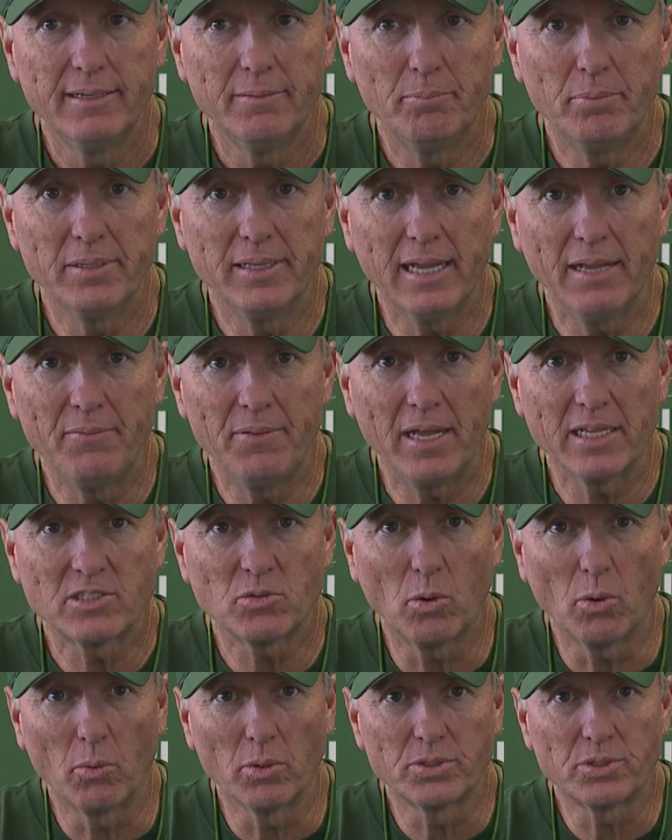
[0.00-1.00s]
but that, that's
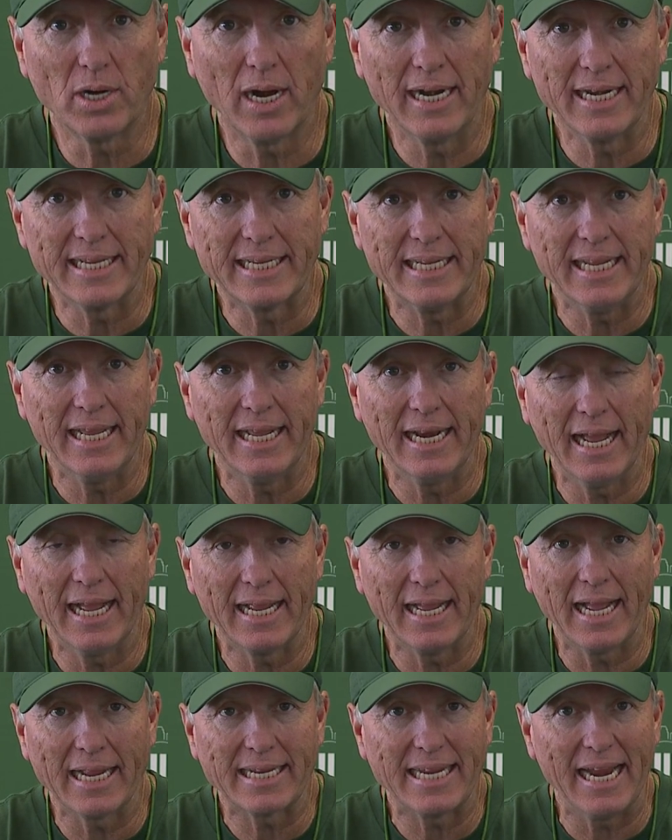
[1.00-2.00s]
what we're trying to get. I,
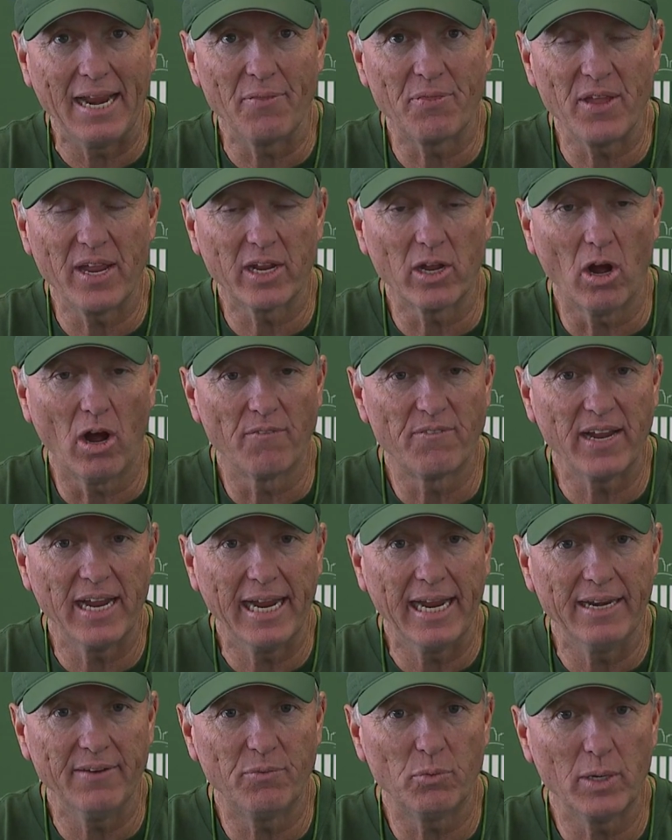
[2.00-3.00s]
I can't think
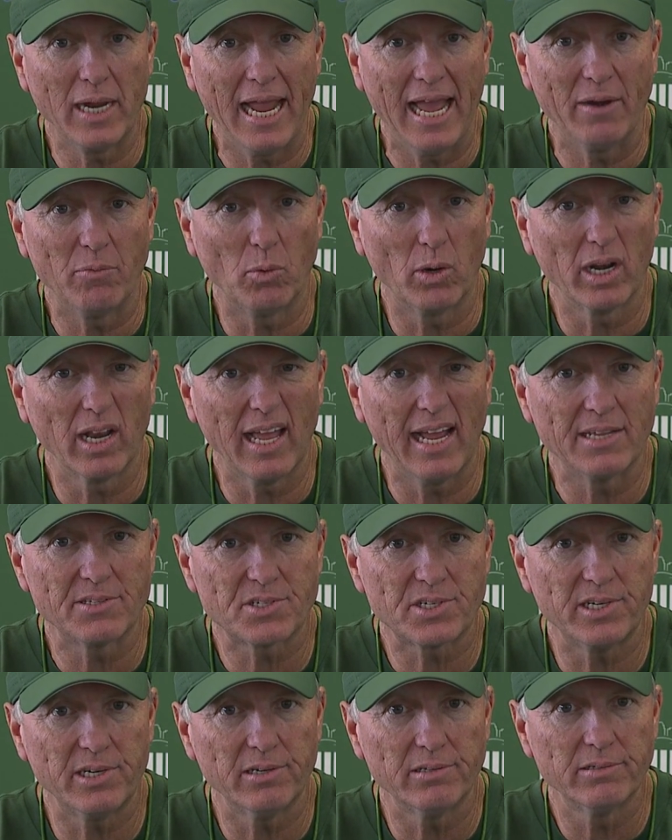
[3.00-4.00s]
offhand if we had one last
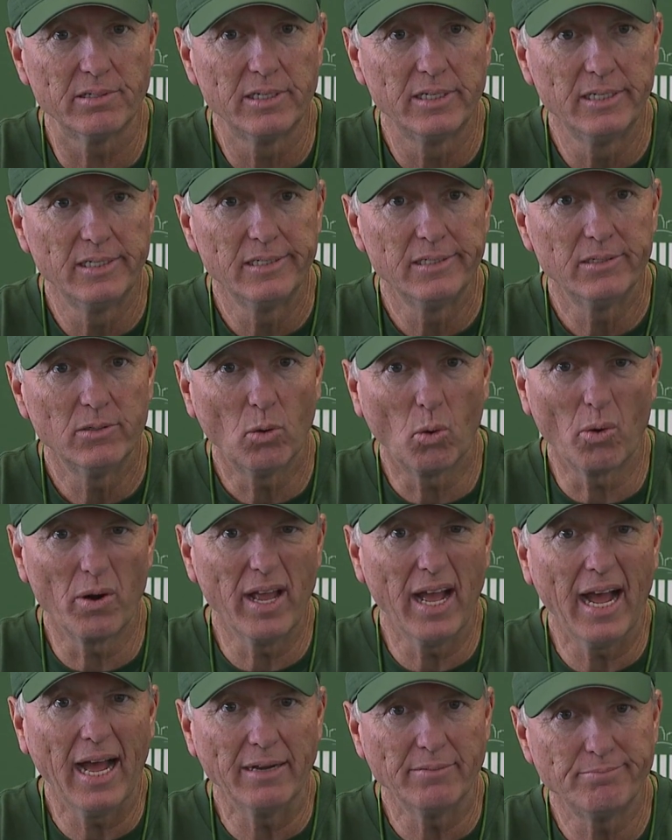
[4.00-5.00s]
year or
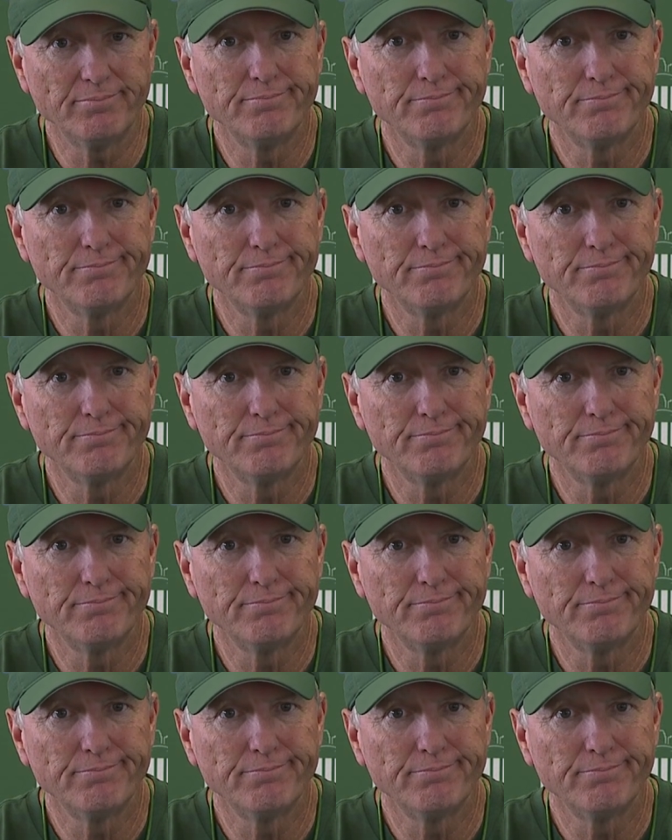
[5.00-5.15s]
not.